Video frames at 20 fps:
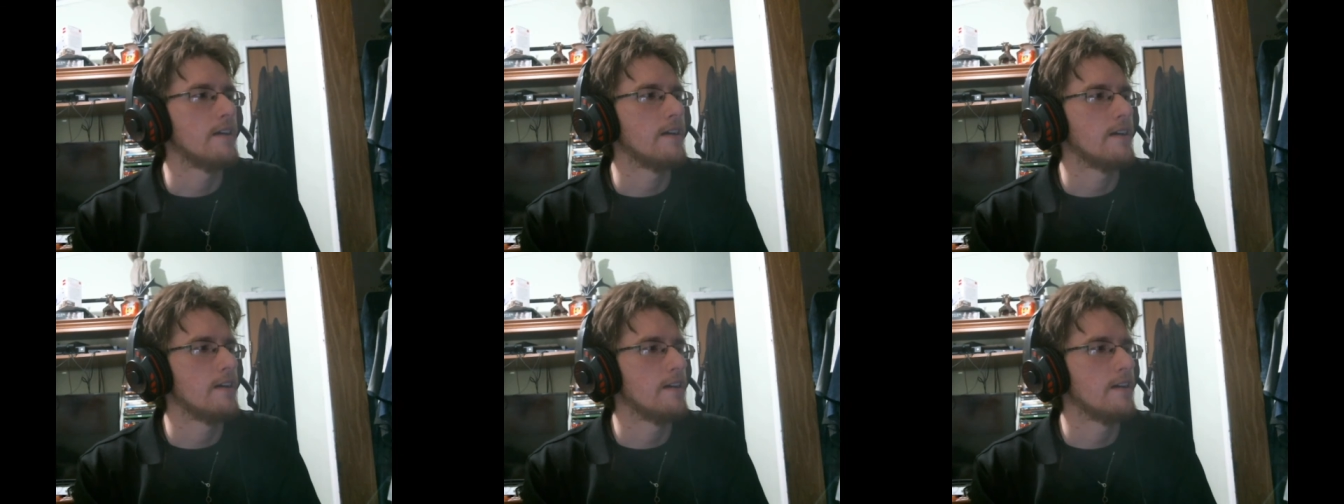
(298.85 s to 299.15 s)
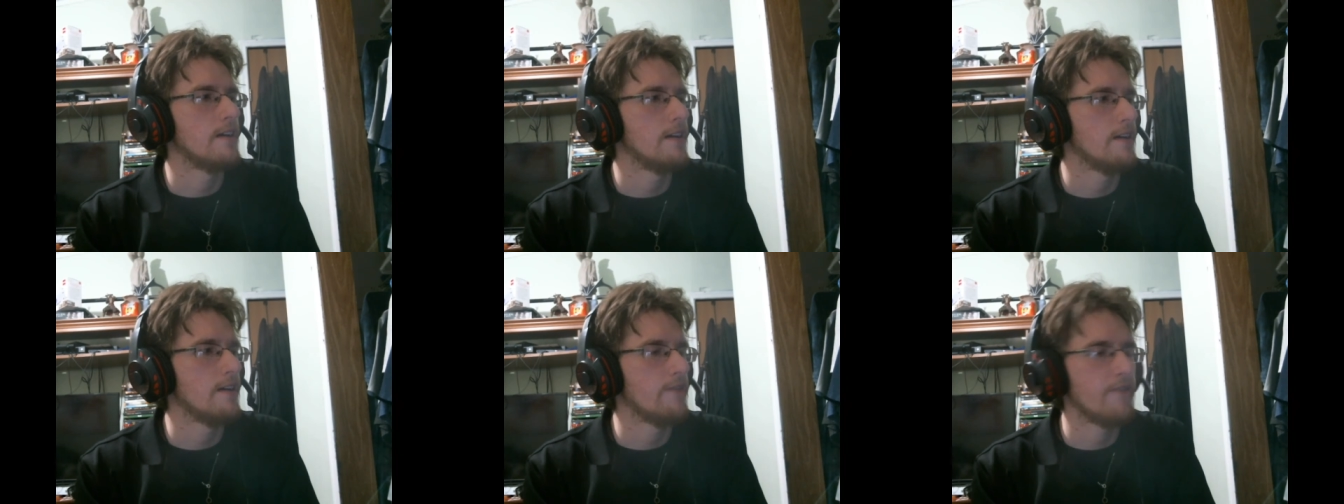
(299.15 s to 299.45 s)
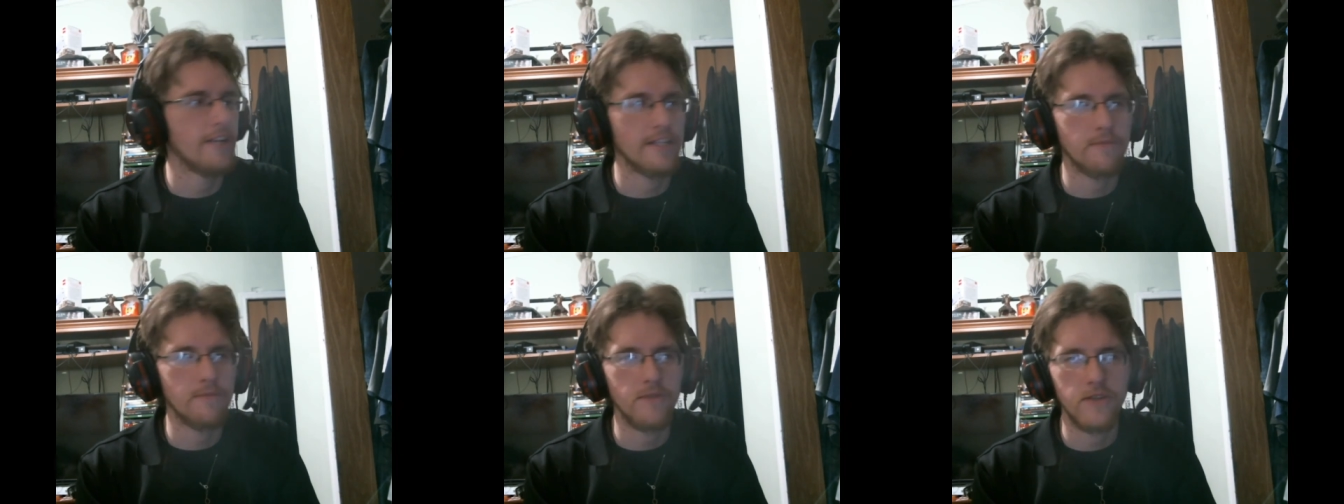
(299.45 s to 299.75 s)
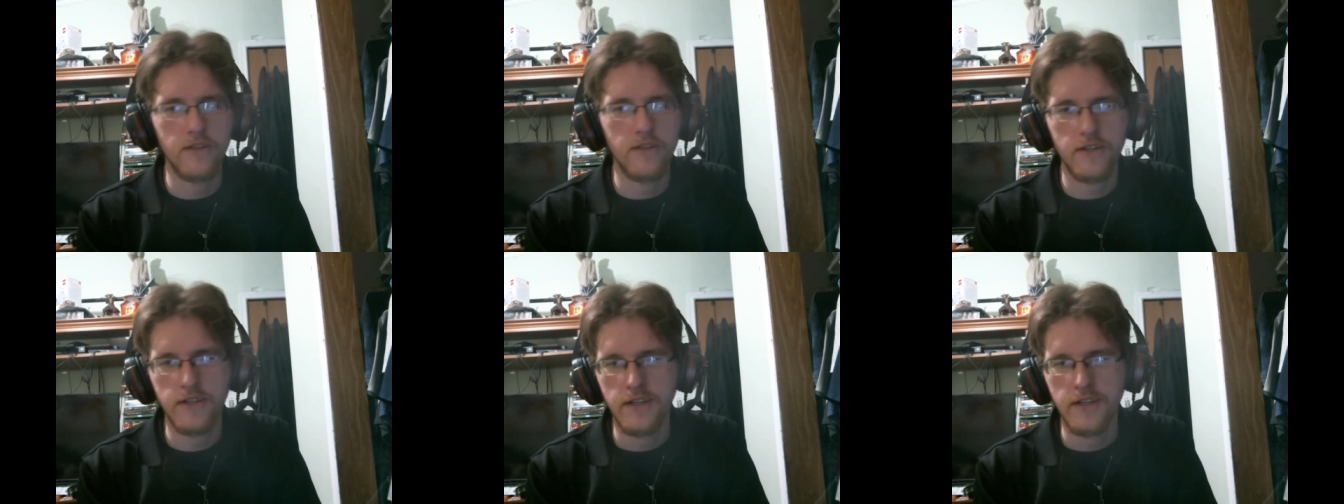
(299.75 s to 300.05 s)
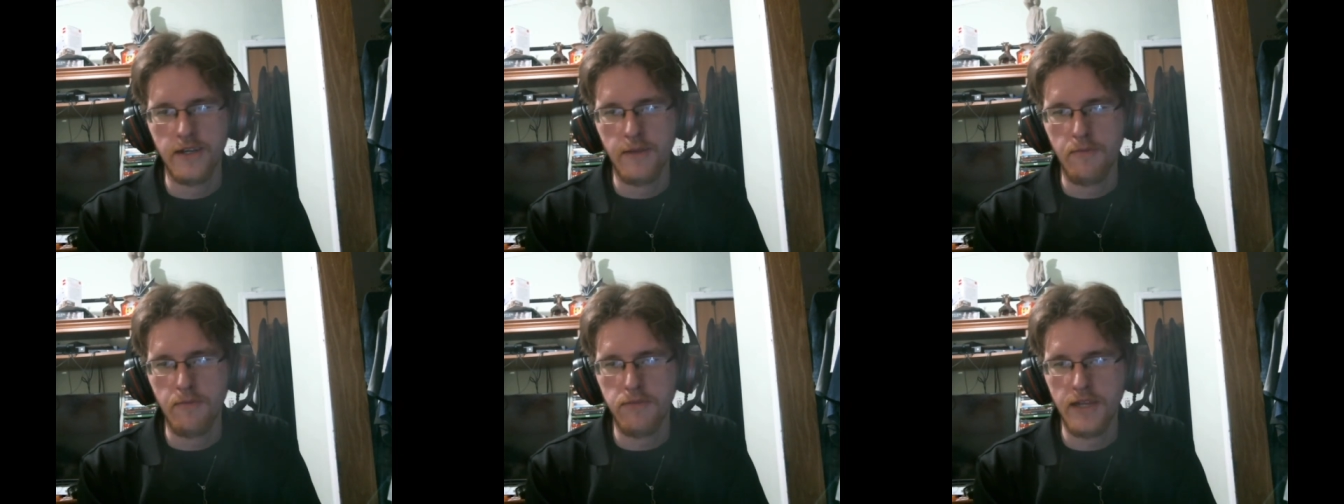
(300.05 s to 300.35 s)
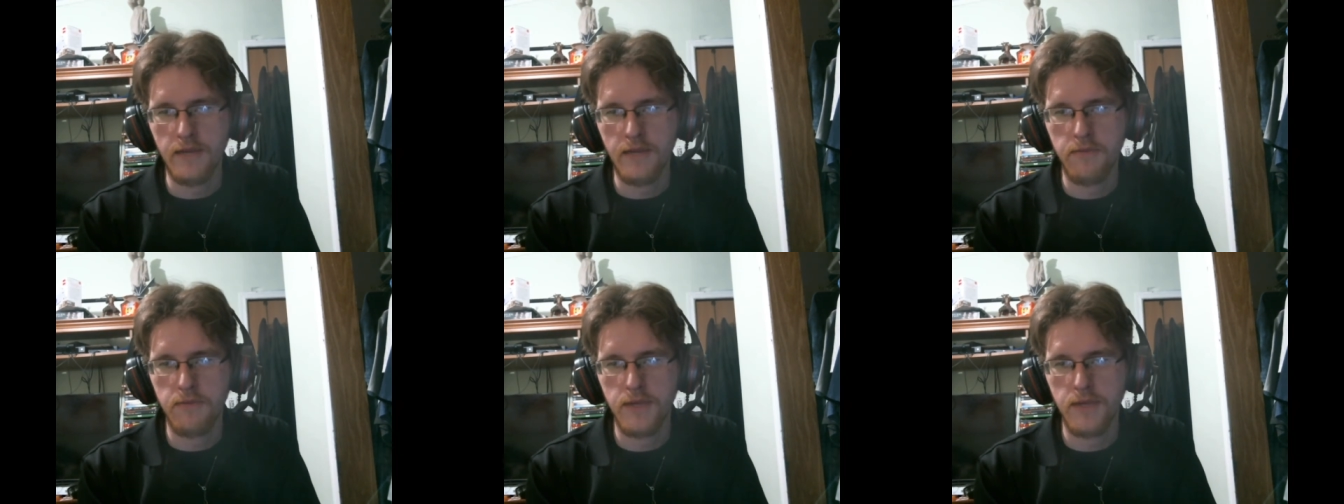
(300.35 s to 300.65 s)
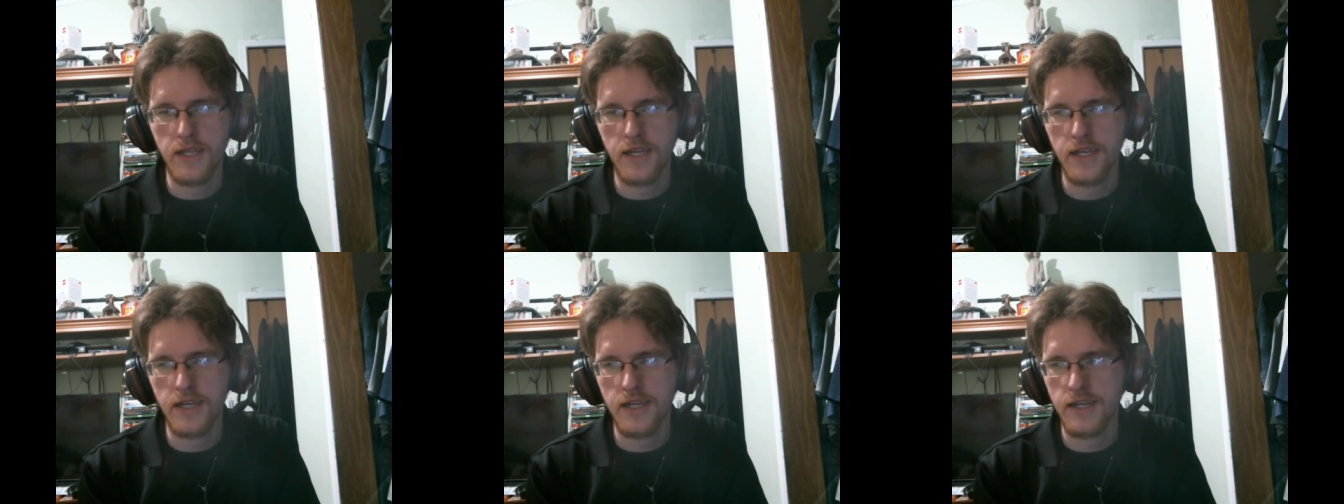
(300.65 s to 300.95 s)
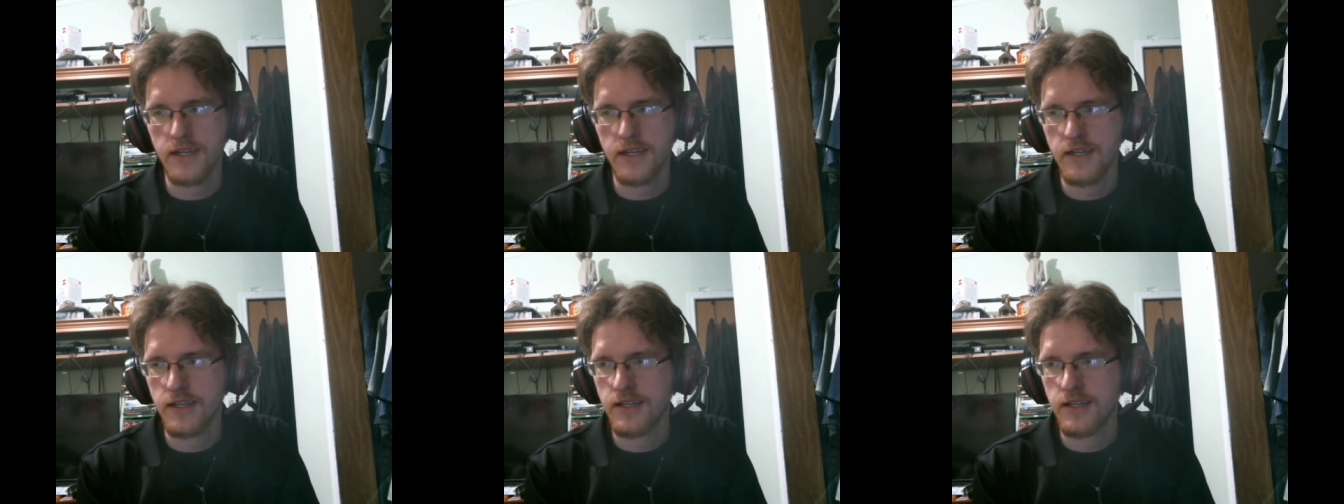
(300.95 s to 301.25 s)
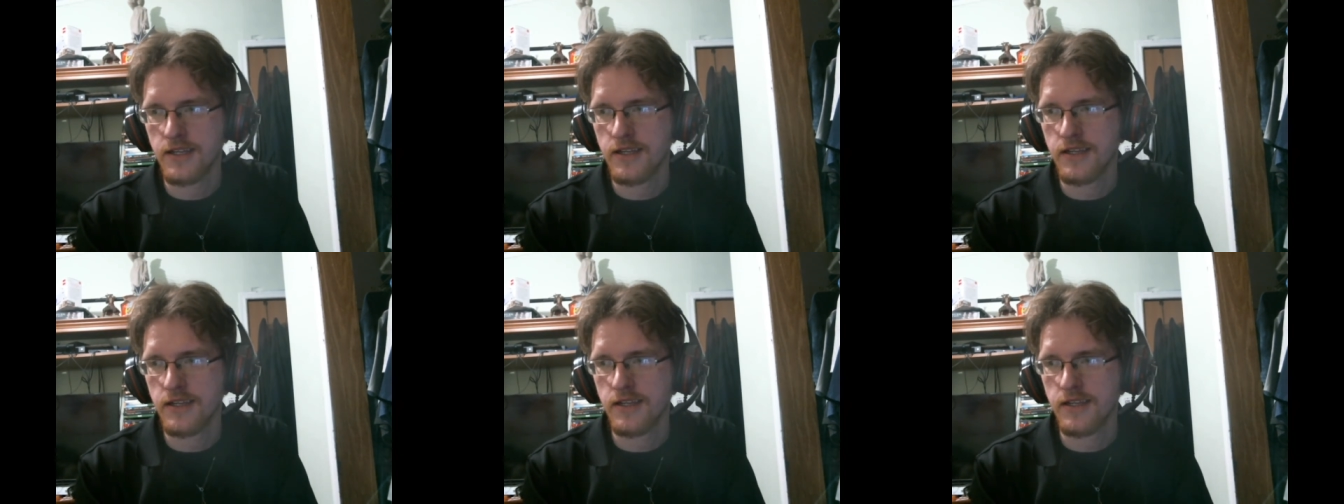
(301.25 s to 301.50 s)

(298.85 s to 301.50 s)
uh, Facebook, blah, blah, blah,